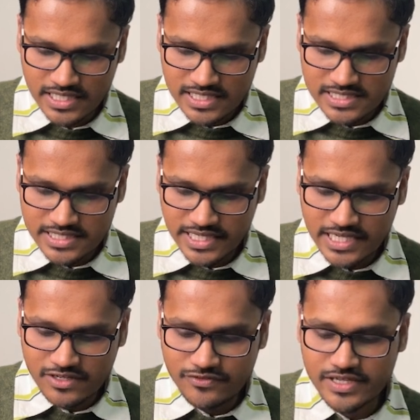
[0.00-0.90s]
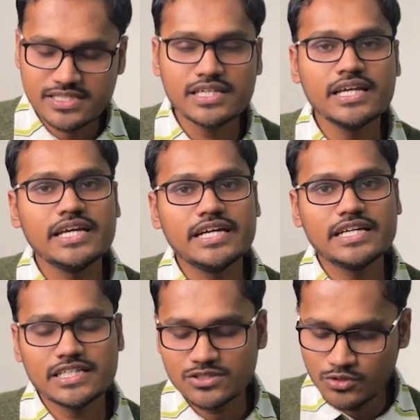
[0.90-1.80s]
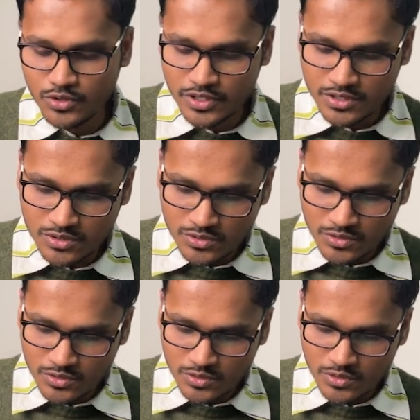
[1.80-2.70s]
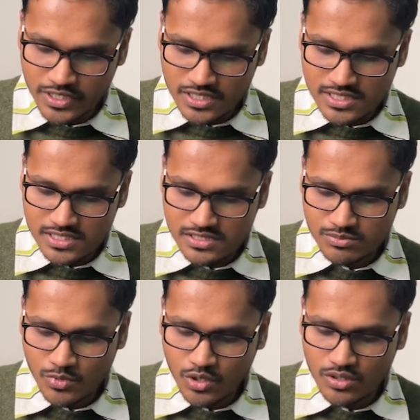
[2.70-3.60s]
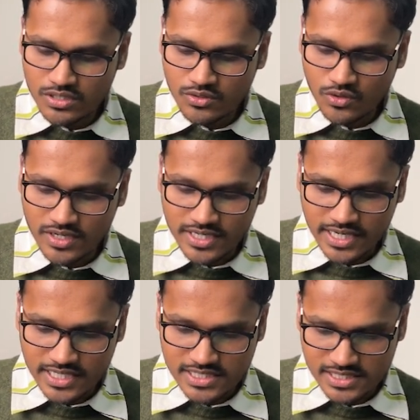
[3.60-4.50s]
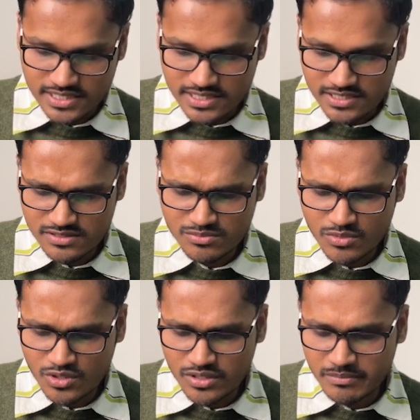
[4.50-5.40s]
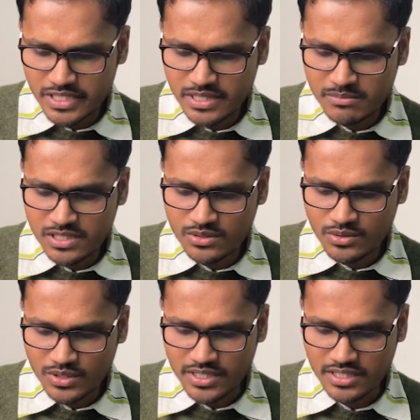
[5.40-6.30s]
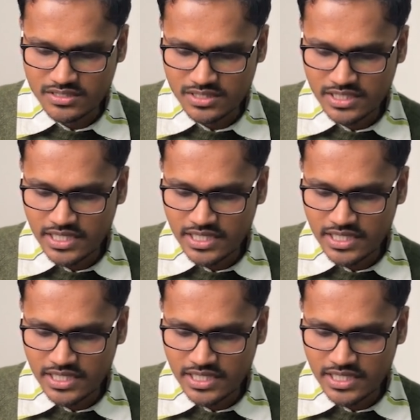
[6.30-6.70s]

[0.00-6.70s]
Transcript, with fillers: Second phase, it is going to do a small contractions, small minimal contraction.